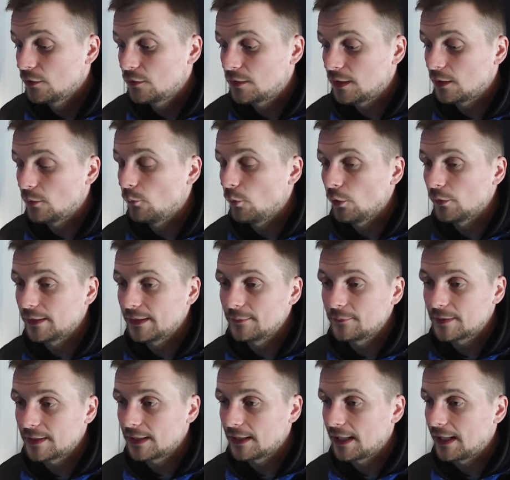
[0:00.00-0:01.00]
do you want
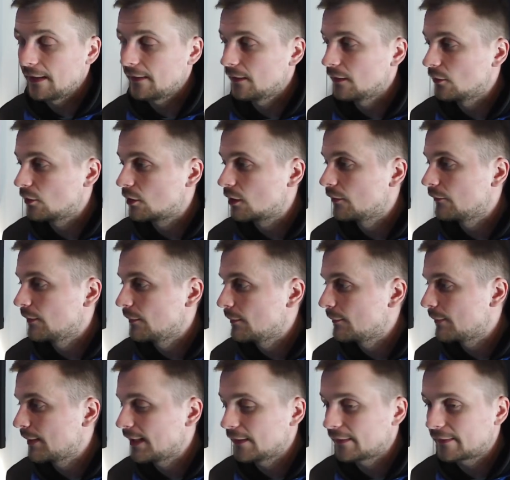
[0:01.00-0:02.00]
him? Do you like the look of him?
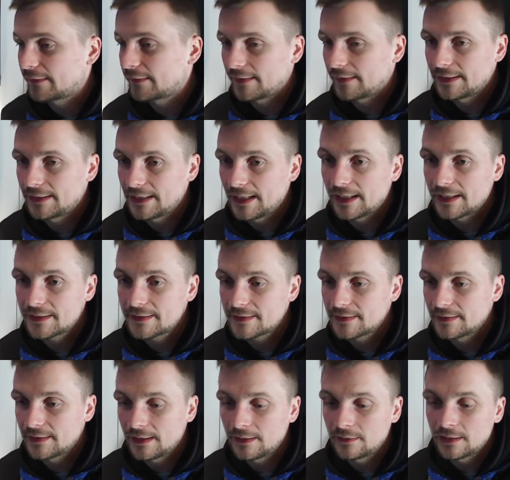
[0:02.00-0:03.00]
And Bielsa said yes,
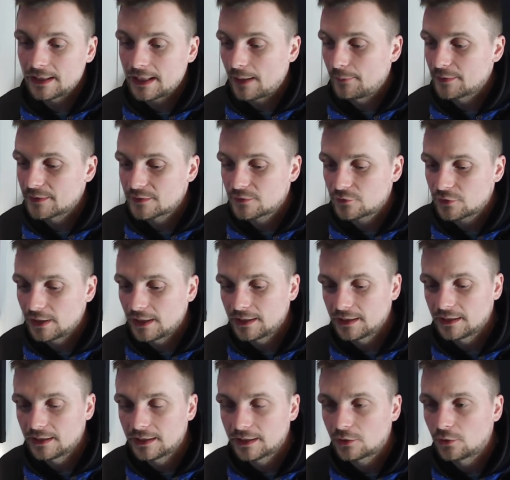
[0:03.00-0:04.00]
and then he came into
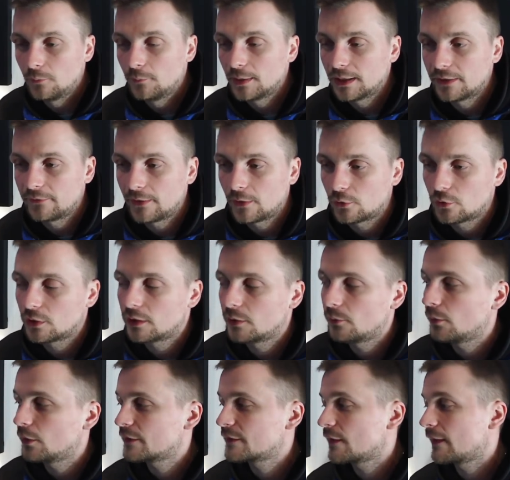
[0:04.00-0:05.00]
training and he couldn't believe how good he
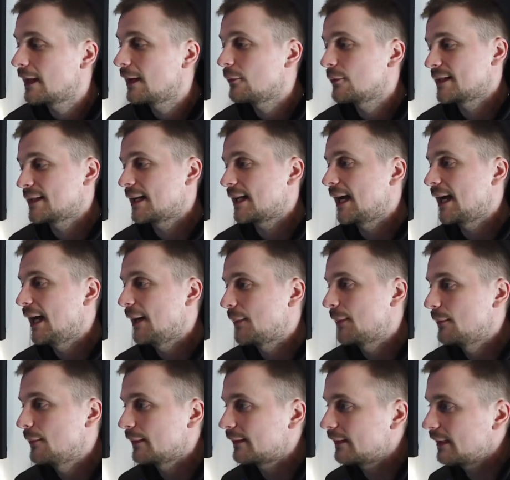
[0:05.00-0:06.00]
was. So that was like a
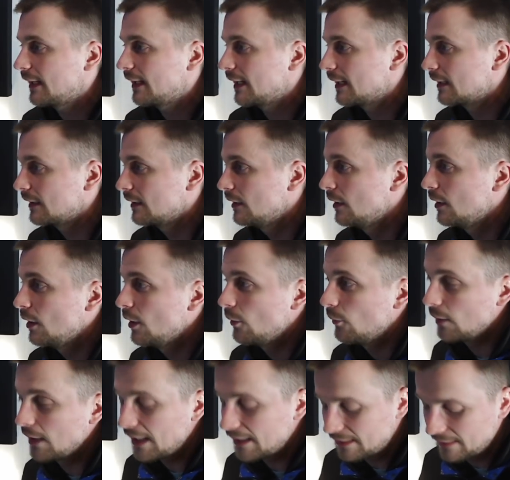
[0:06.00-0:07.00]
happy mistake.
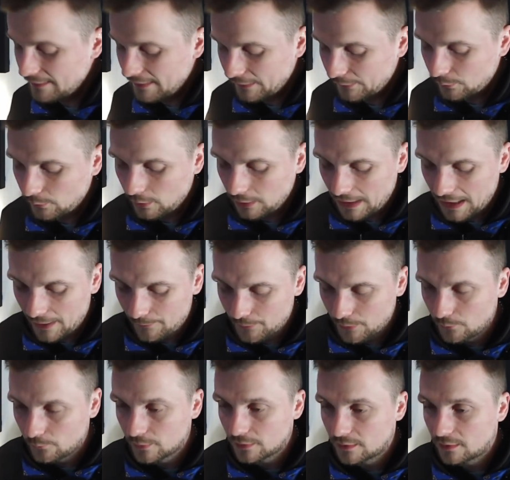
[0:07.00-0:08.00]
Well, I think that's what will
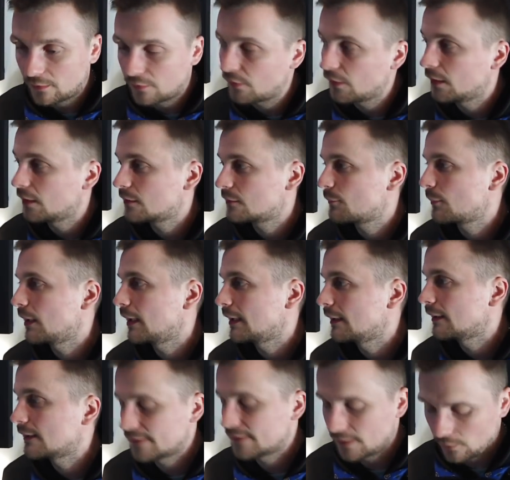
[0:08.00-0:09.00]
happen with the third
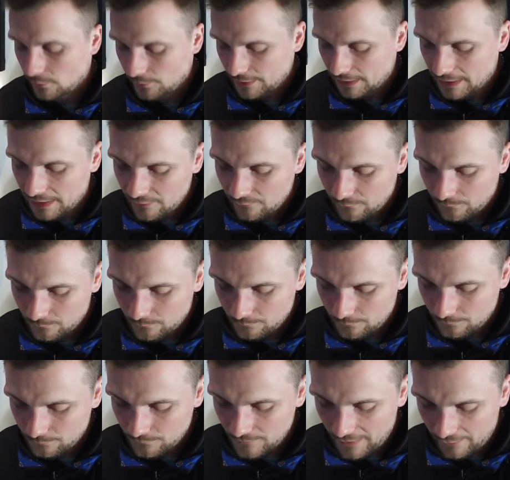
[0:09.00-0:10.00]
player. So there'll be a
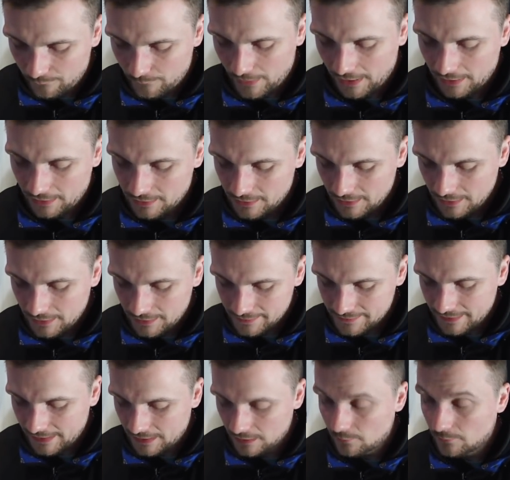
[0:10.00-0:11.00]
left back, a
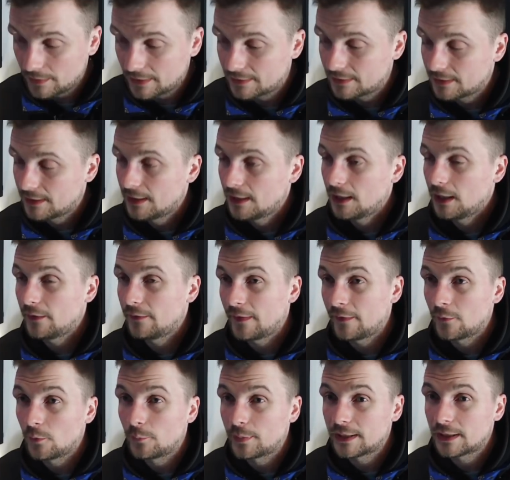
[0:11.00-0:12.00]
centre mid, and then
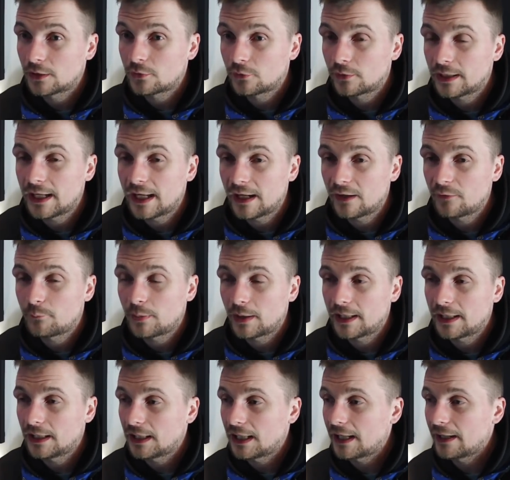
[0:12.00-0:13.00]
there'll be a creative
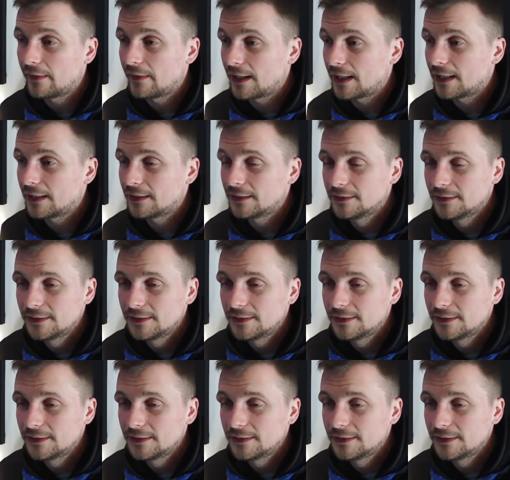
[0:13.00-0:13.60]
player like that